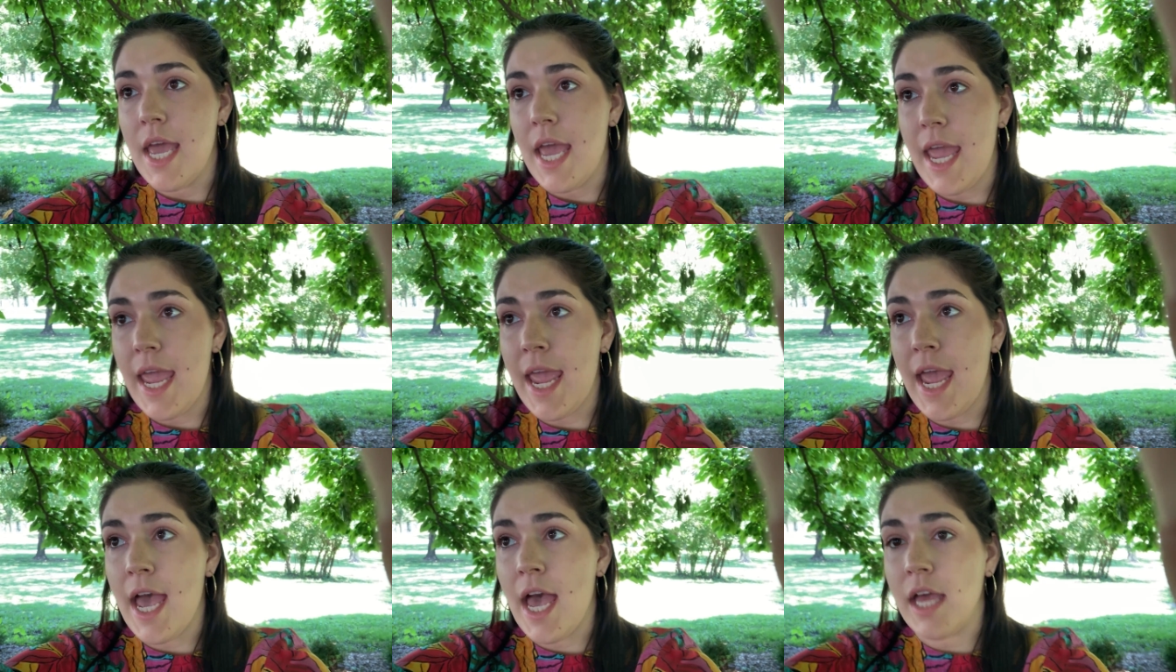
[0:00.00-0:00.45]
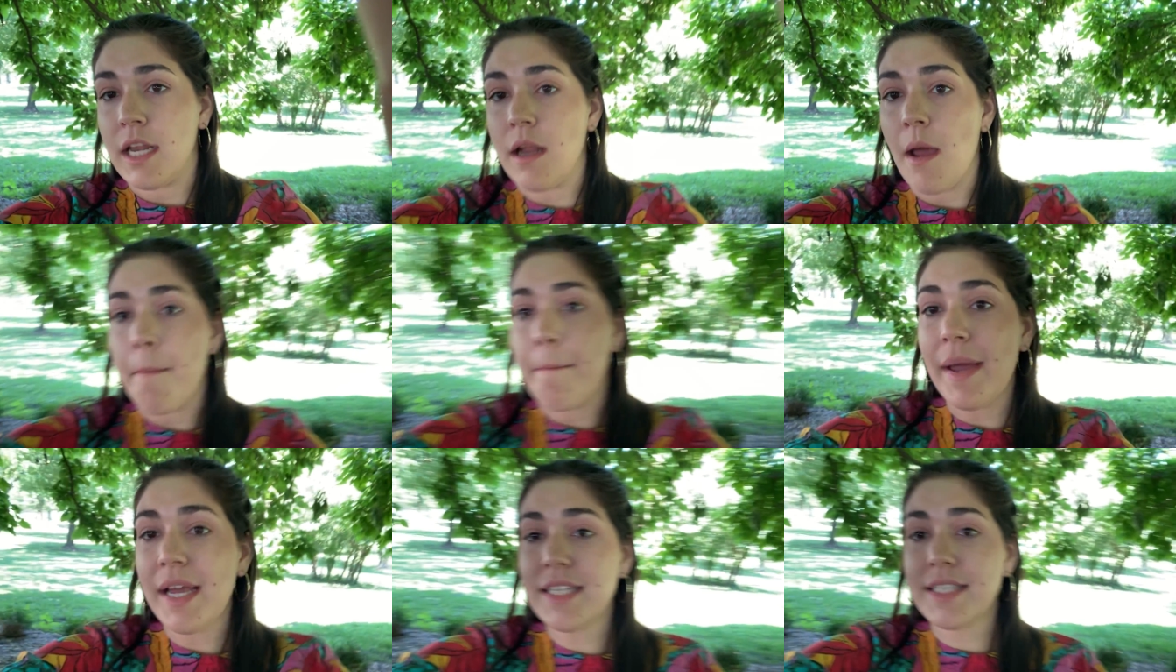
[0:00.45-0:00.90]
And
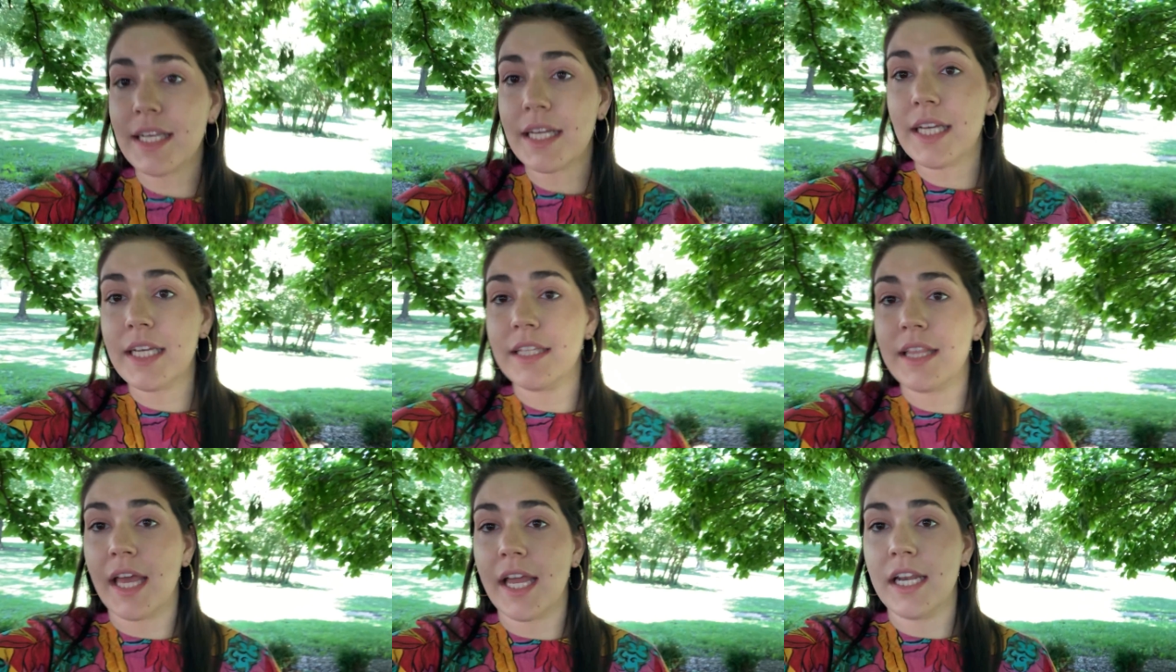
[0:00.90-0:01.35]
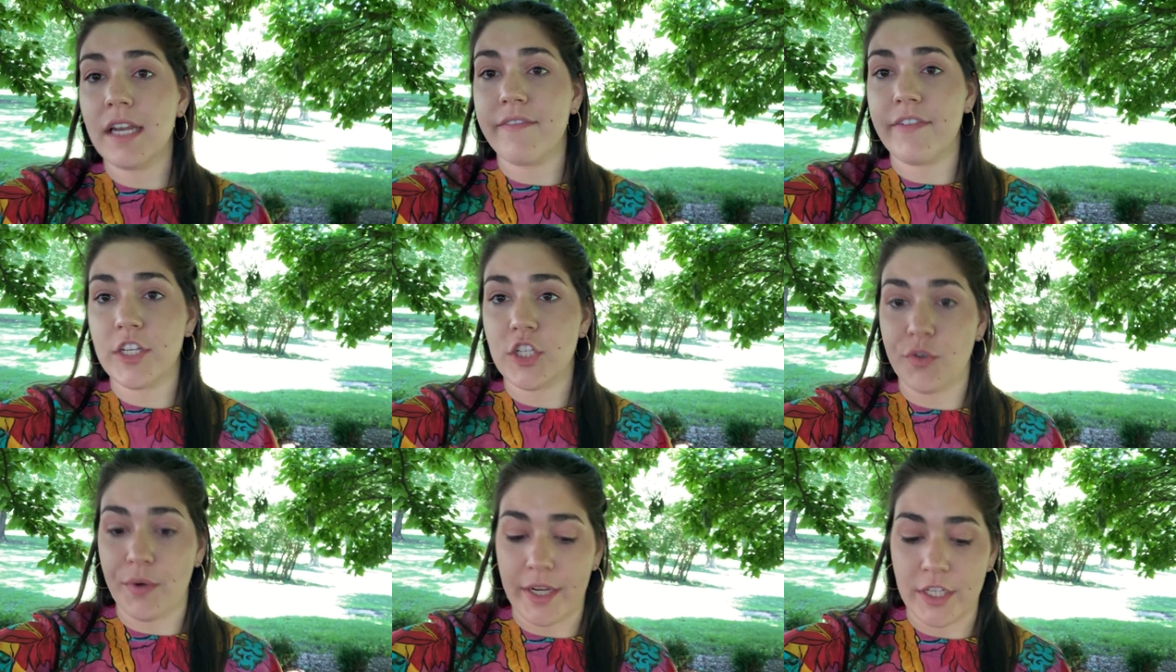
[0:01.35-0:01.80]
basically the
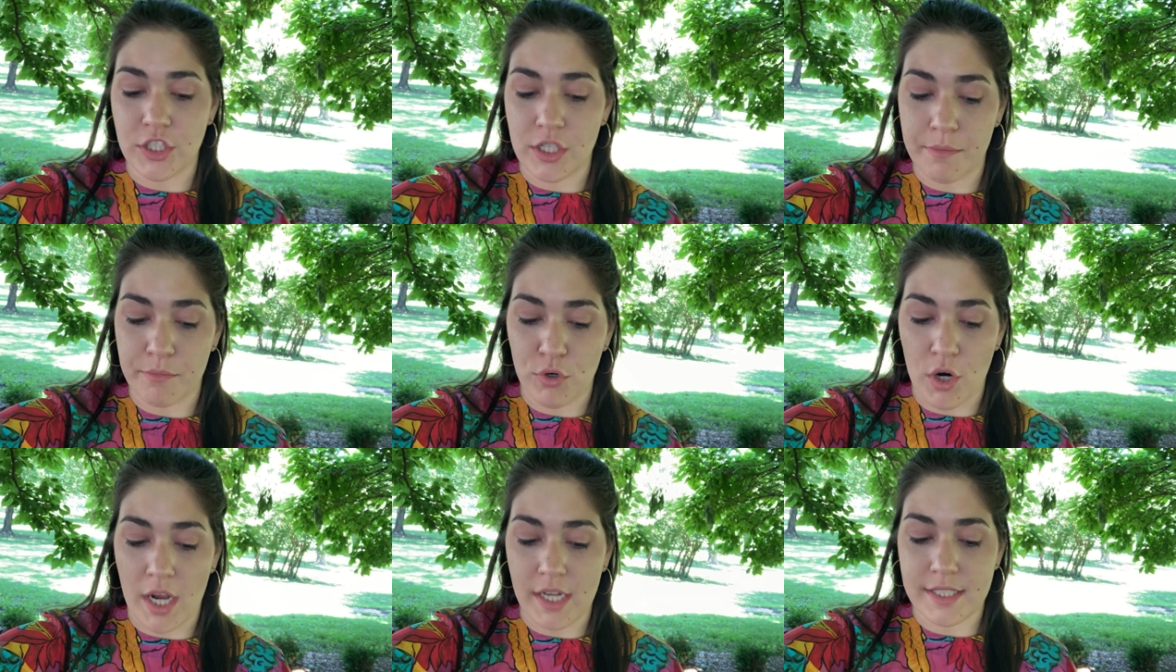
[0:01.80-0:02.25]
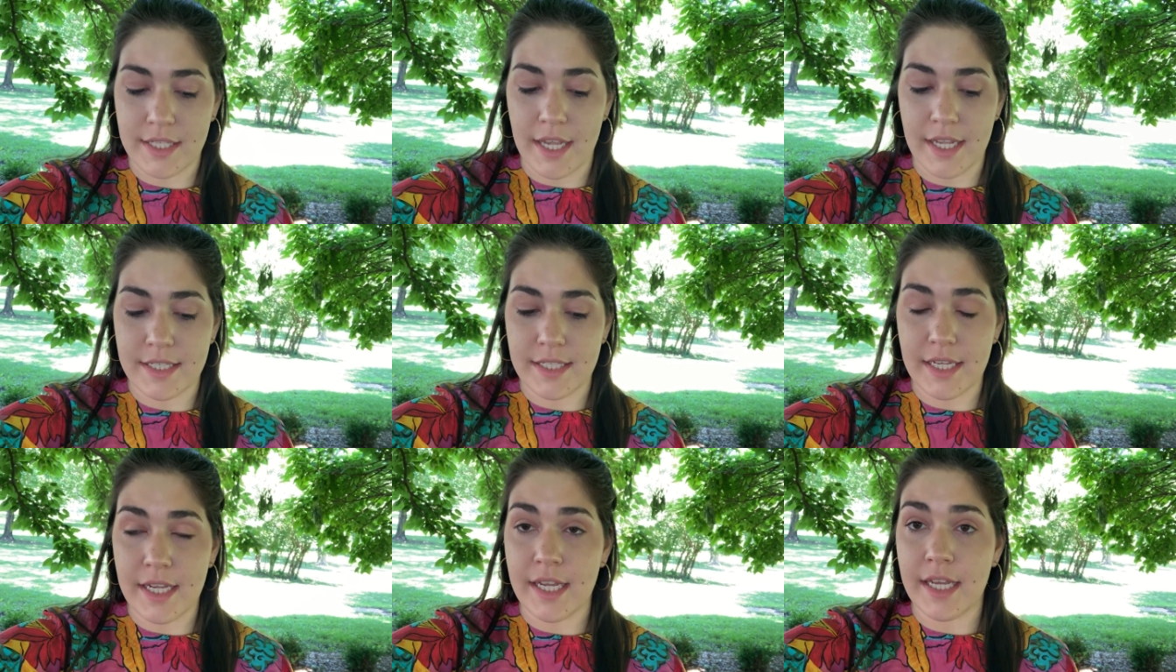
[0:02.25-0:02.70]
individuation
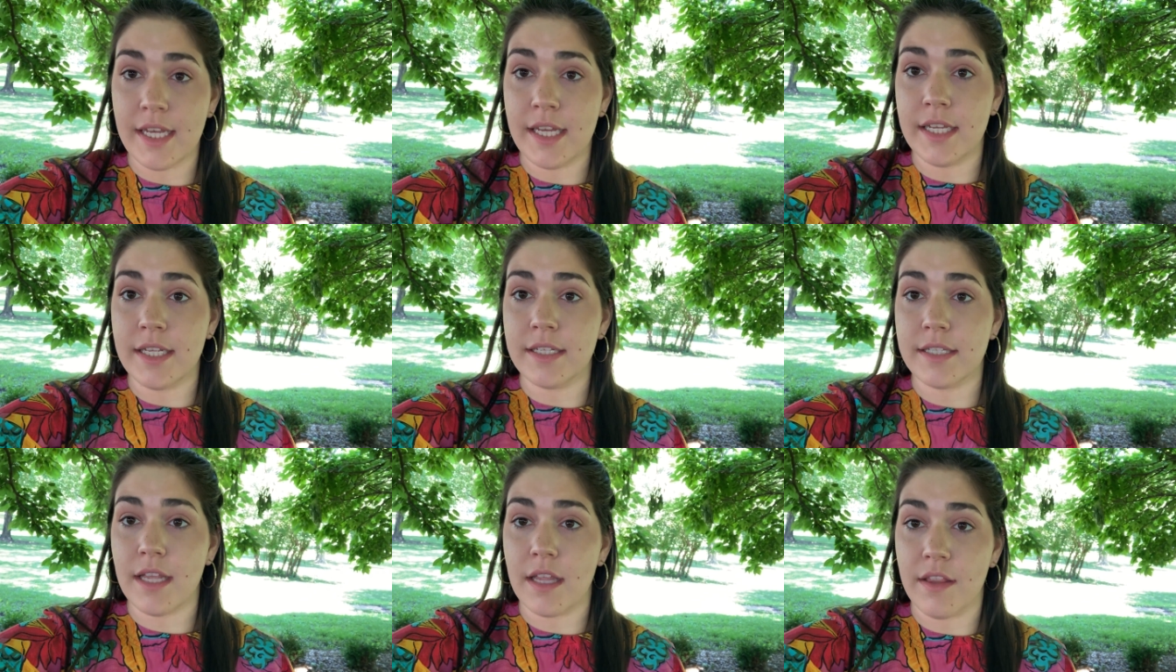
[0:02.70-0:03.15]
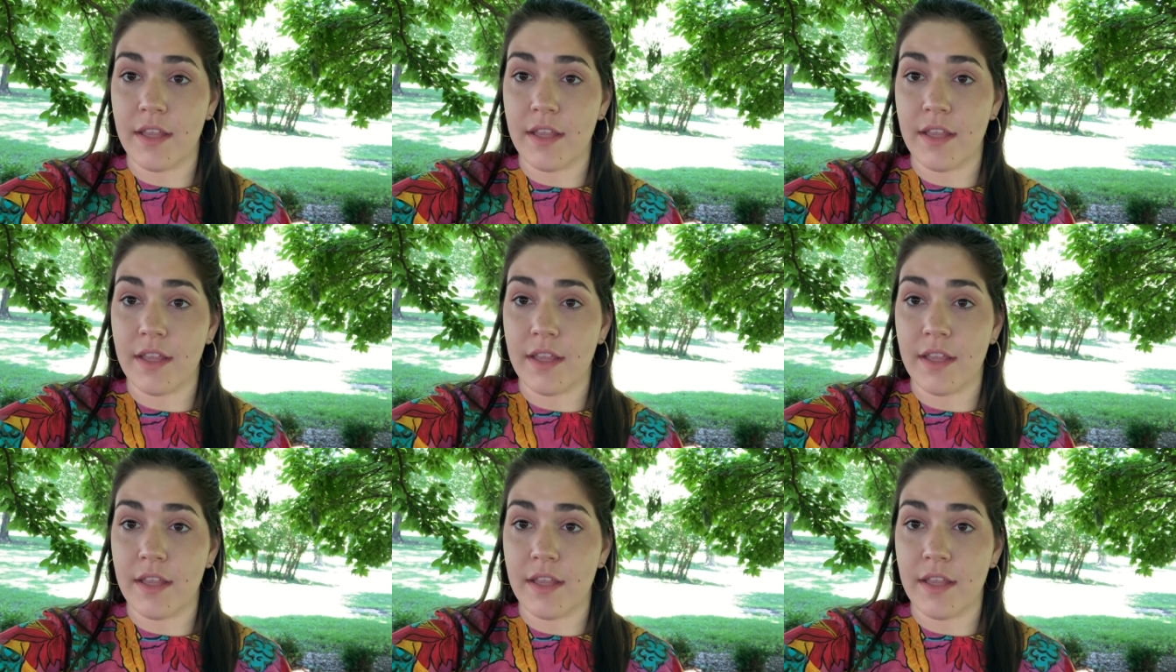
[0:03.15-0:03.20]
process is